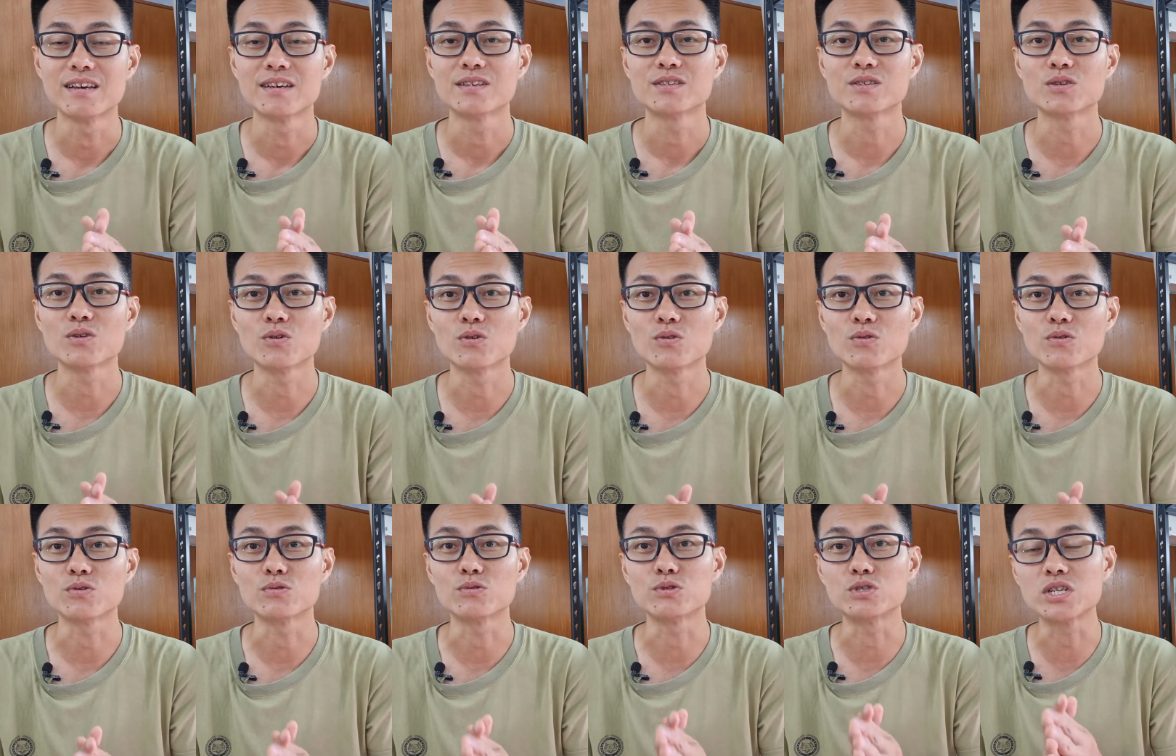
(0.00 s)

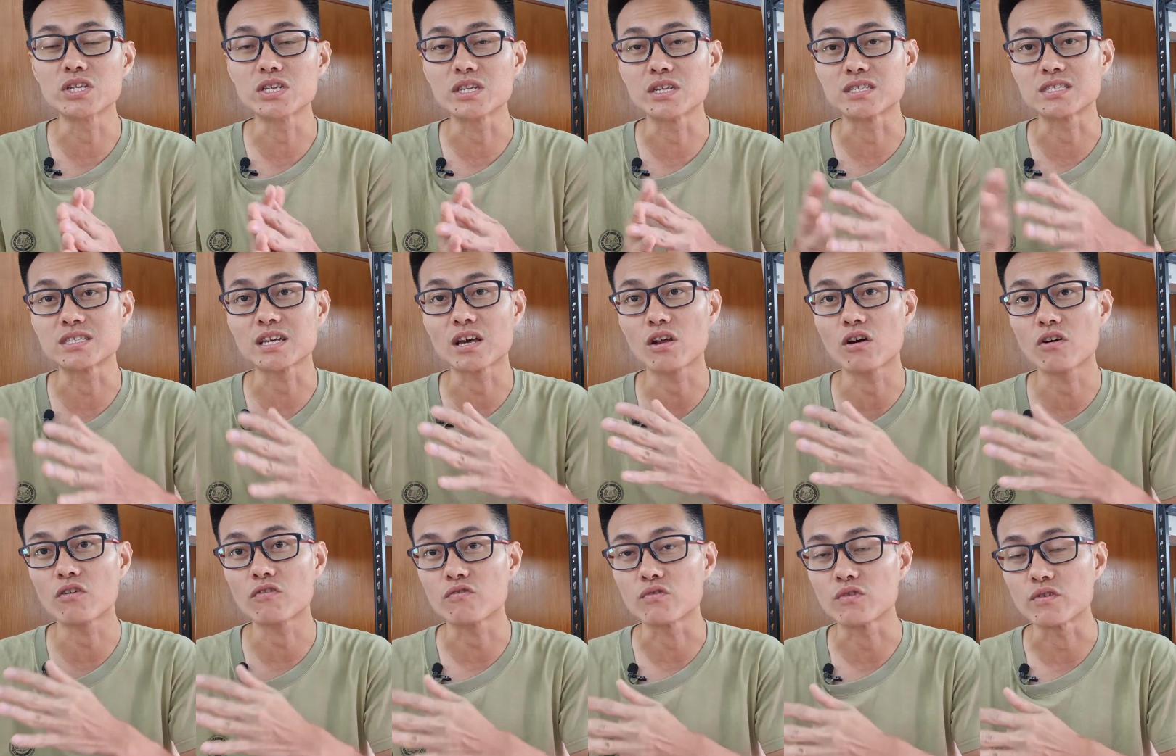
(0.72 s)
So usually they start
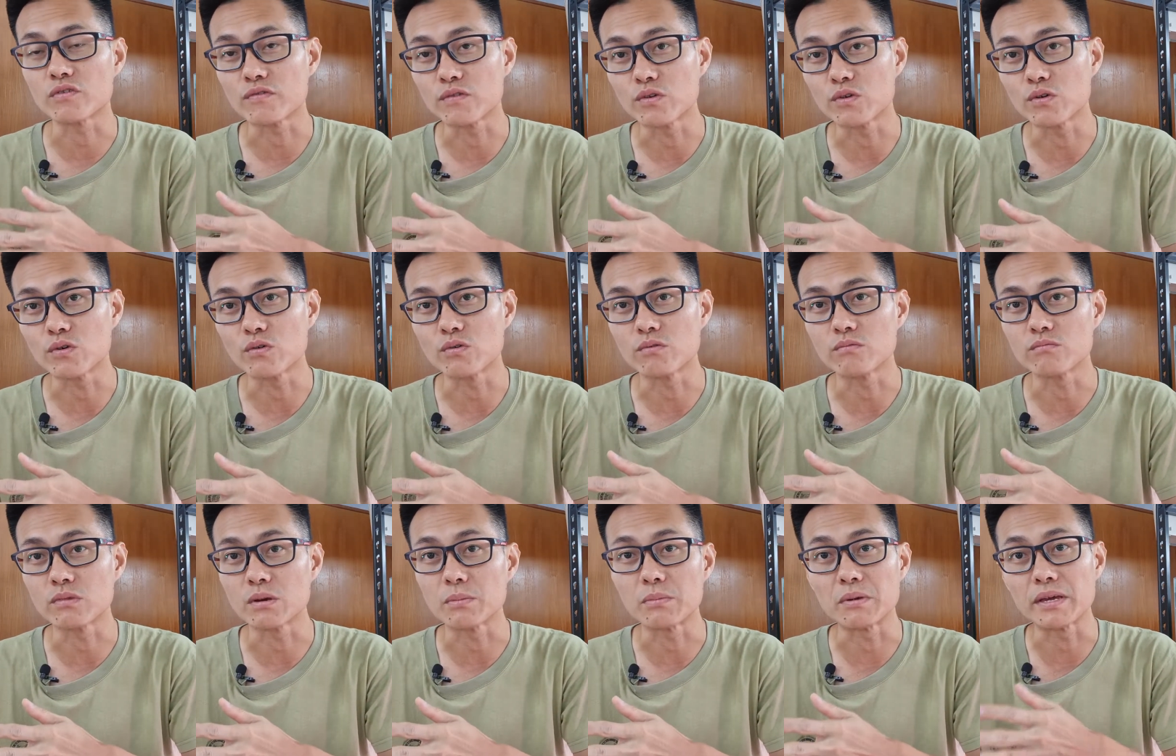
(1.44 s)
off with, you
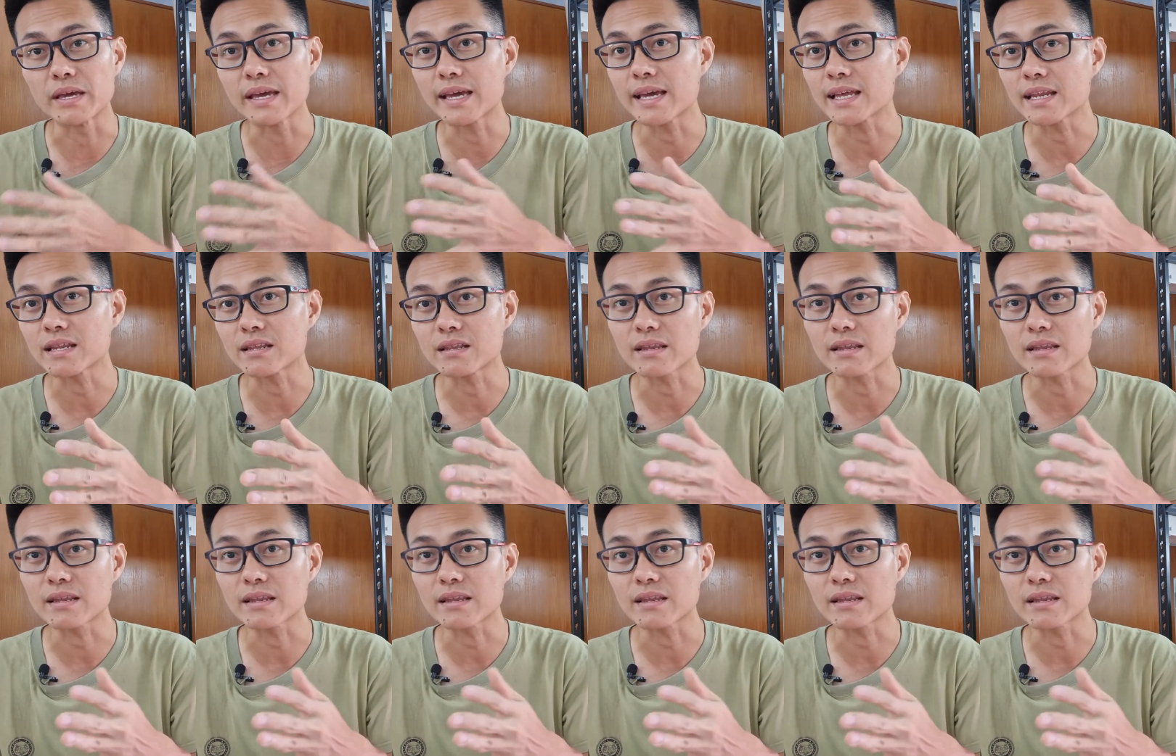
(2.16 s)
know, maybe 8,